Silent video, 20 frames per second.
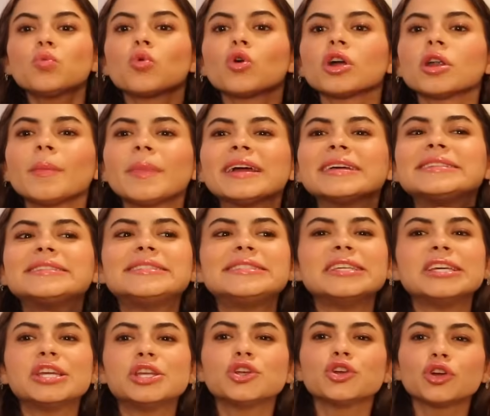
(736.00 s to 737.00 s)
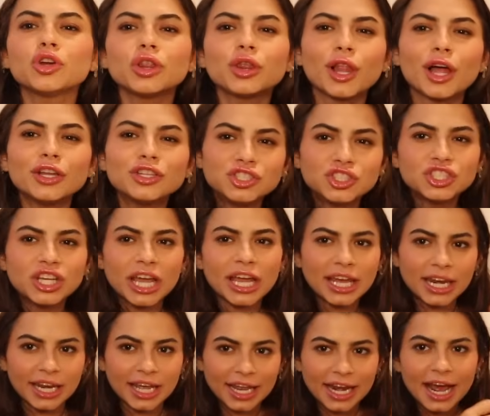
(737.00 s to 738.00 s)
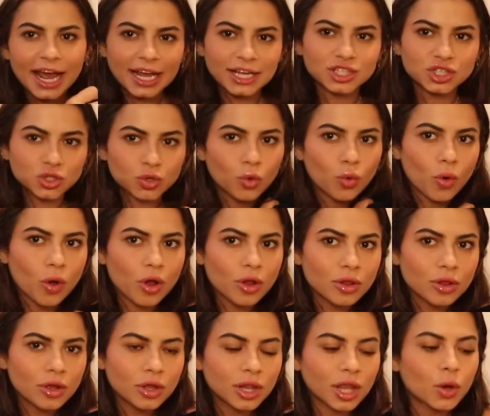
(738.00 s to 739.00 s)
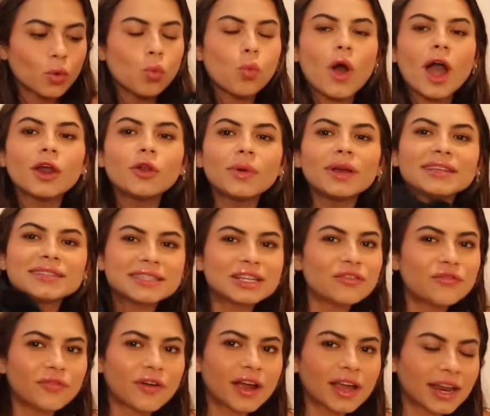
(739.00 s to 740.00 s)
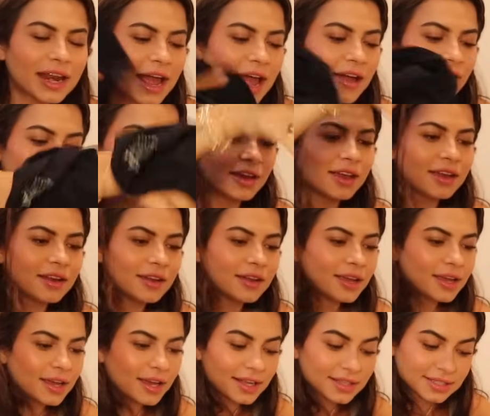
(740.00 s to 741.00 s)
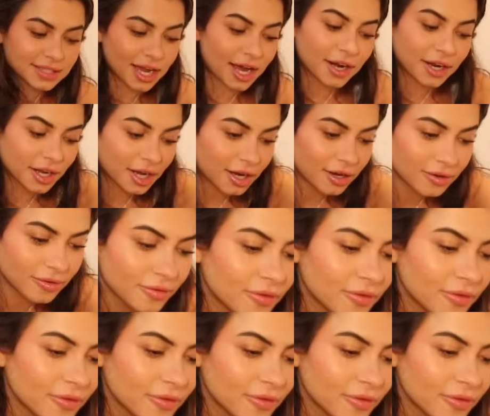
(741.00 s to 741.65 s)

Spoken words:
wore to my senior luncheon in high school. Like, why do I still fucking have it? It's gotta go.